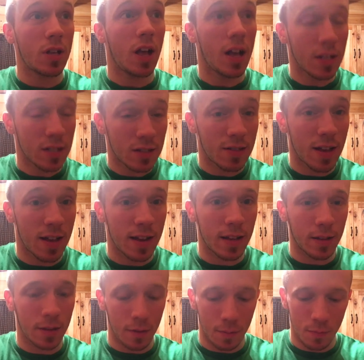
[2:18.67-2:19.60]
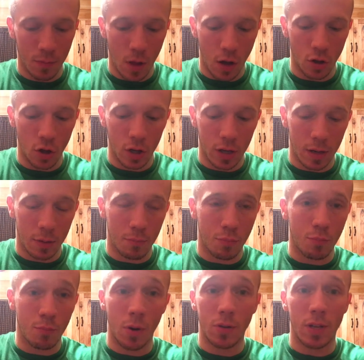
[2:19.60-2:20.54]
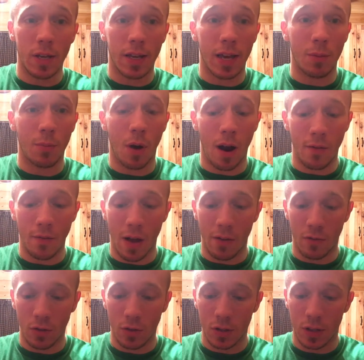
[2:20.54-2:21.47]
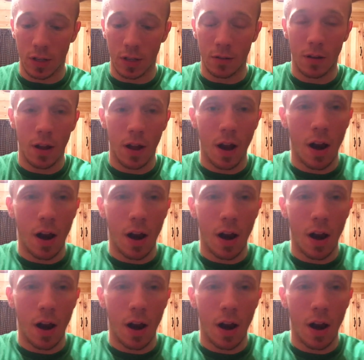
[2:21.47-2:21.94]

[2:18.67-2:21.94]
aesthetic looking birthday cake bar I've ever seen.